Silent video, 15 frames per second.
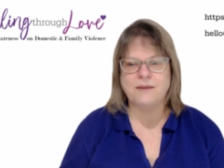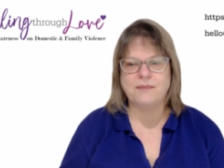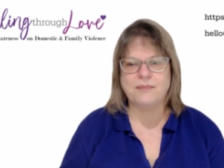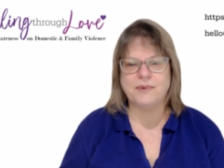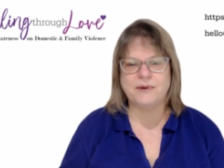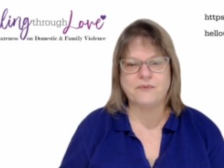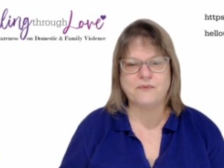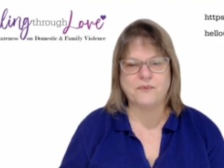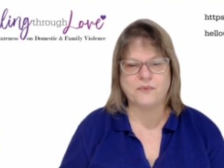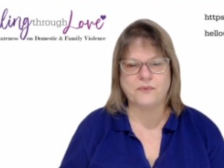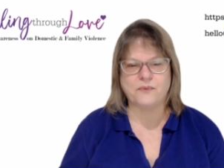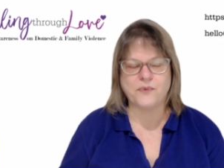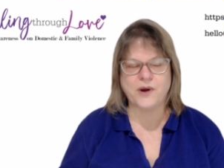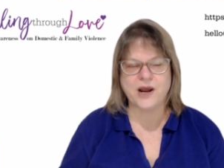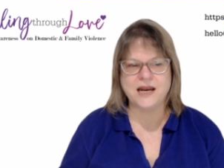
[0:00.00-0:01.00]
But
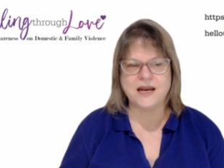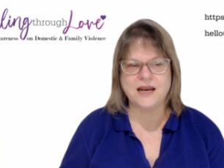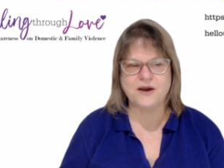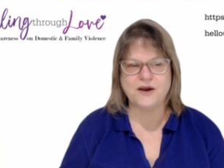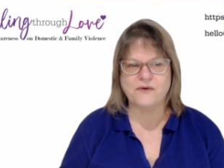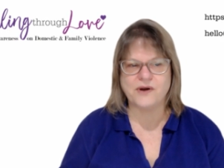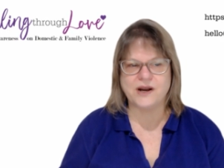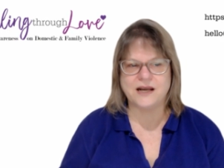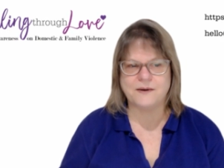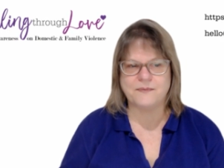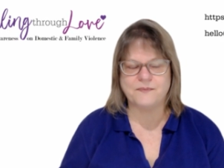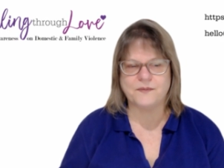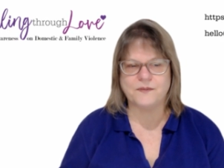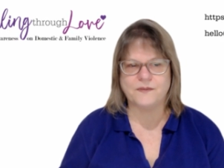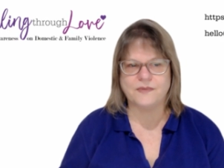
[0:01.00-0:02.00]
when you're
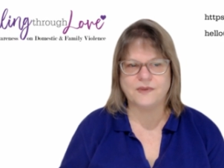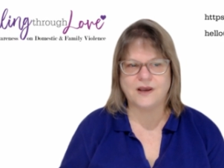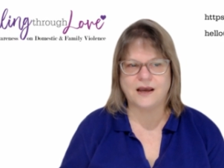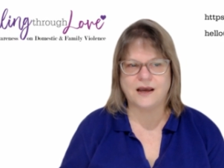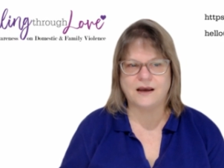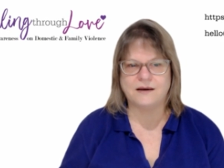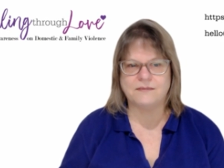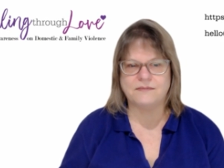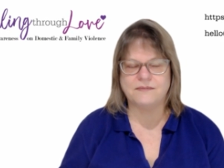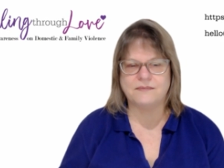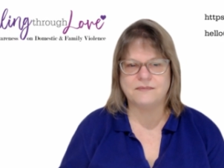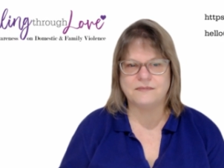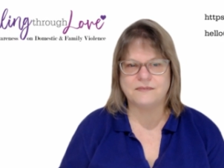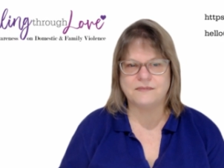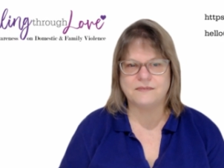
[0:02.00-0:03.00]
in
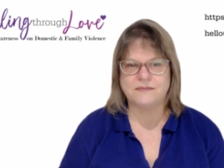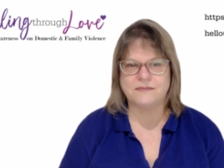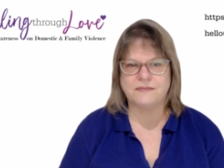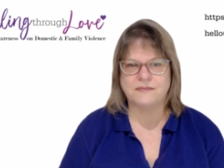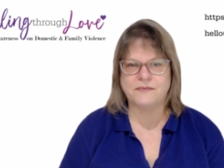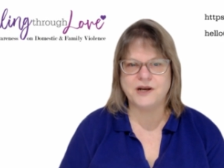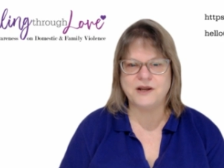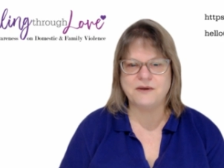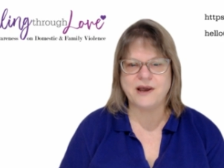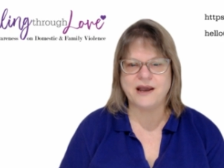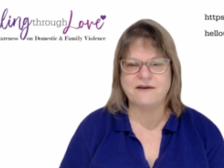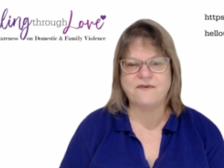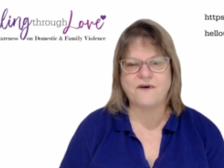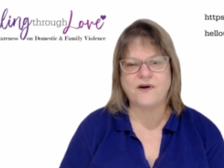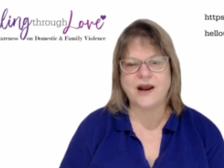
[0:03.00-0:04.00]
when you're
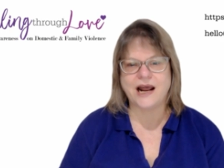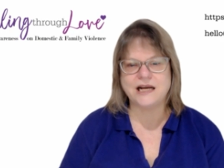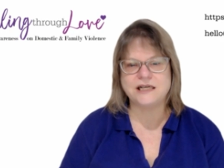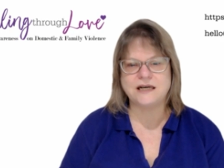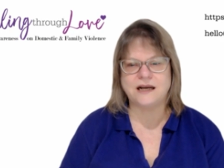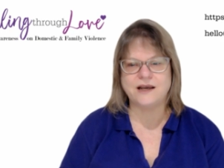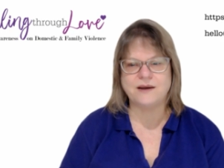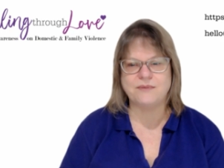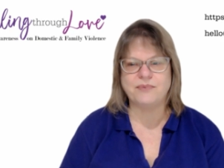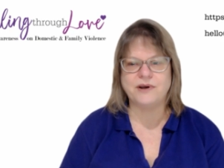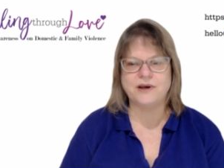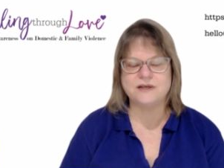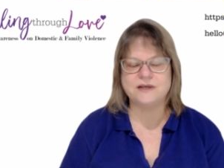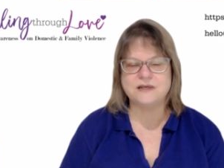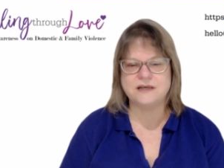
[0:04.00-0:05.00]
being financially
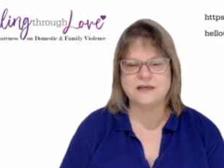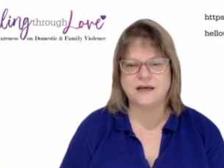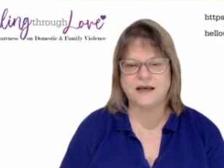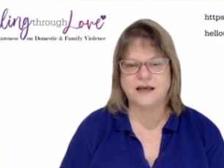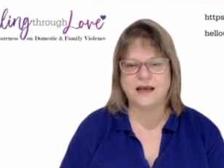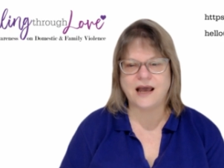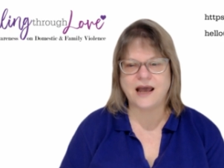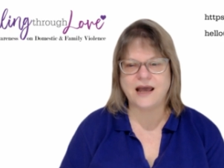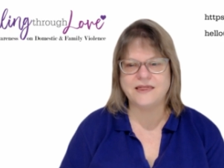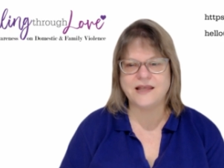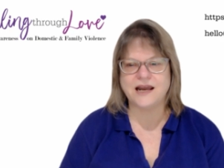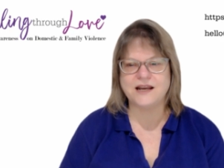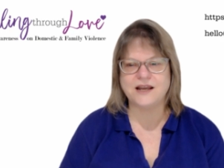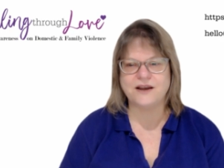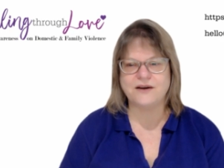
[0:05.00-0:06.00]
abused, and
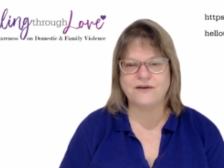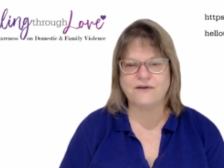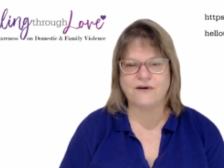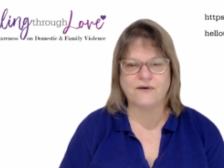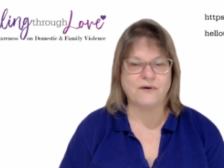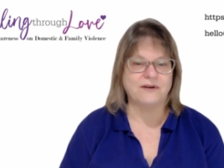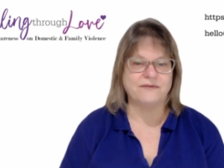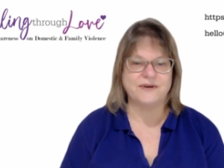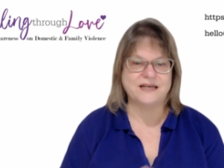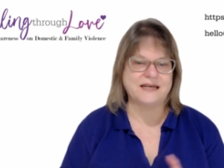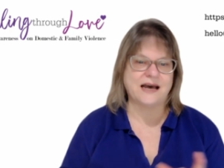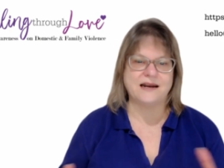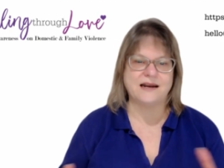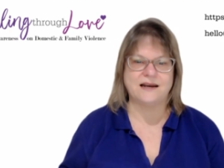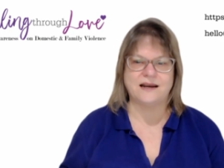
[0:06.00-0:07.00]
then you all of a
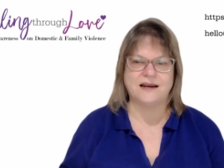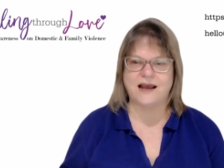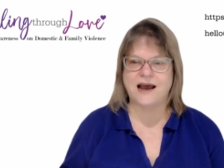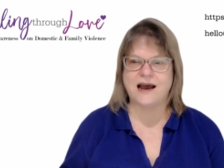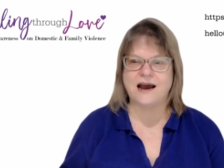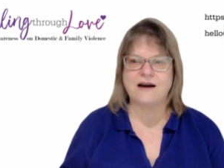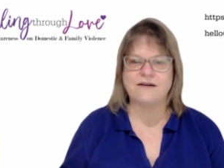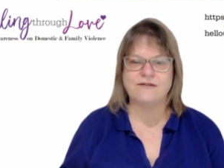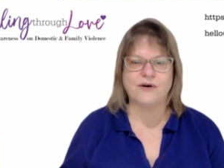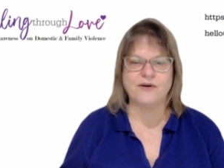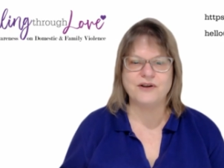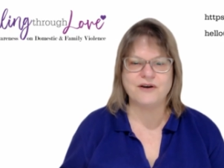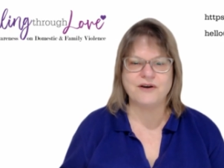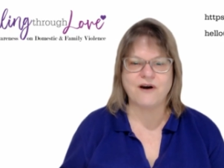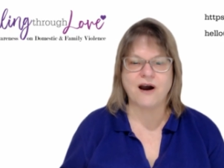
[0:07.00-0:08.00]
sudden are
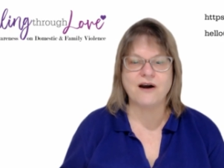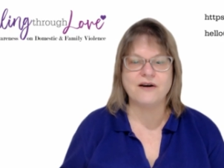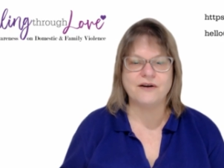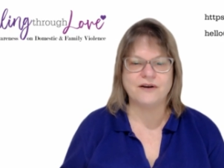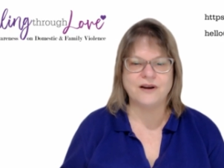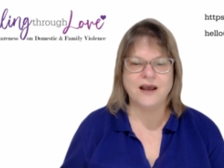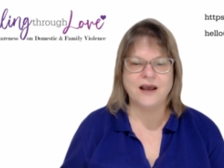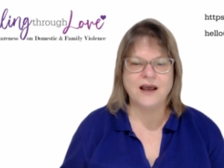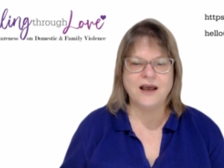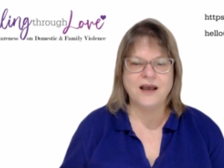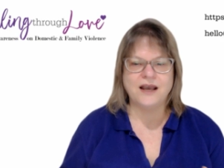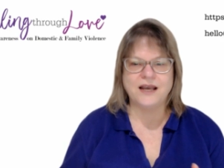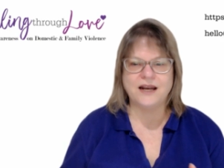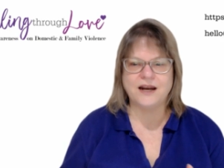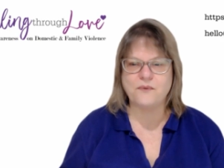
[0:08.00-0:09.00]
on your own,
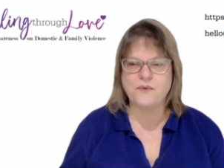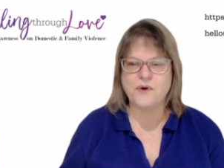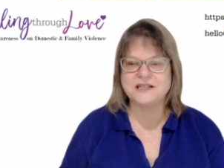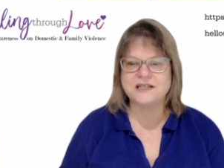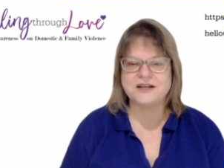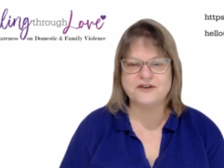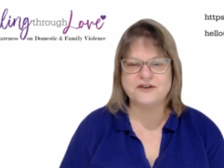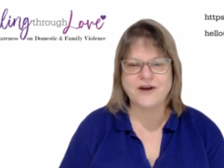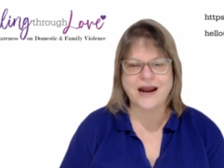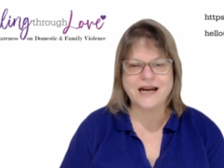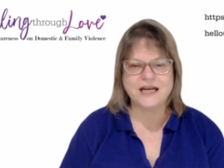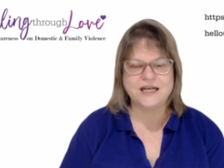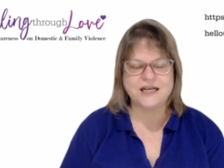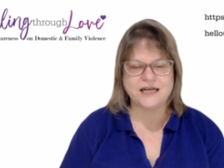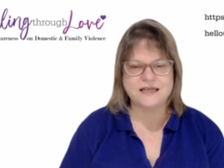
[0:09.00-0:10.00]
you know, what
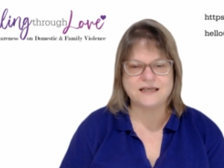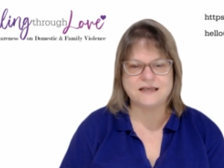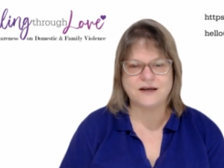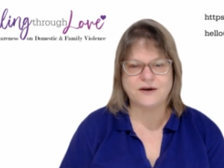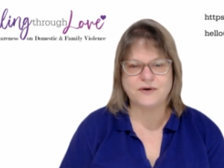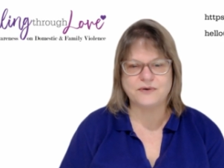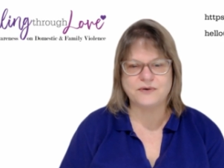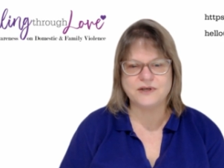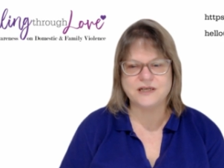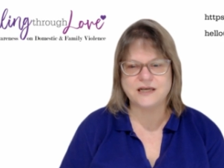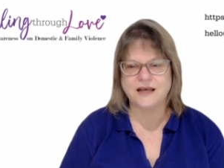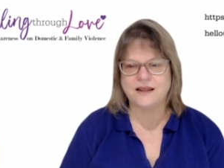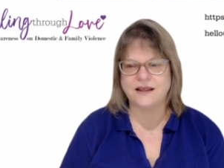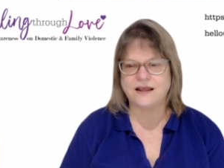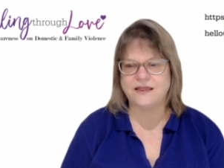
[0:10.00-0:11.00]
strategies could
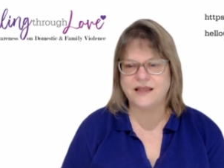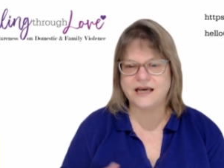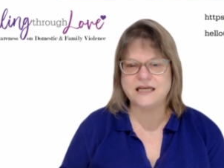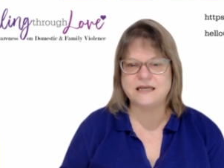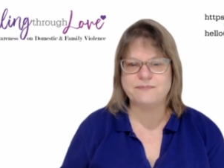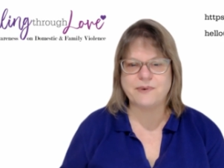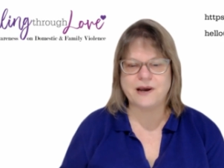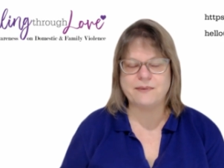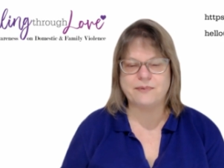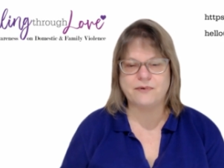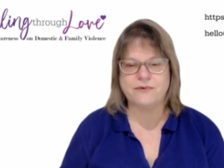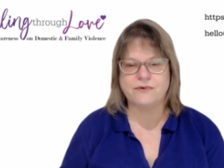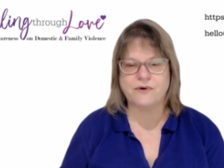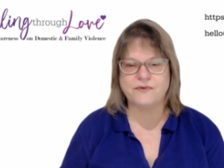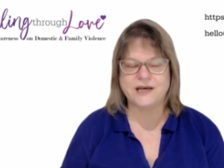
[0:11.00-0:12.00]
these
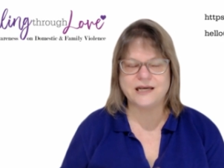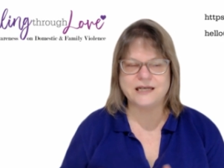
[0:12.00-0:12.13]
people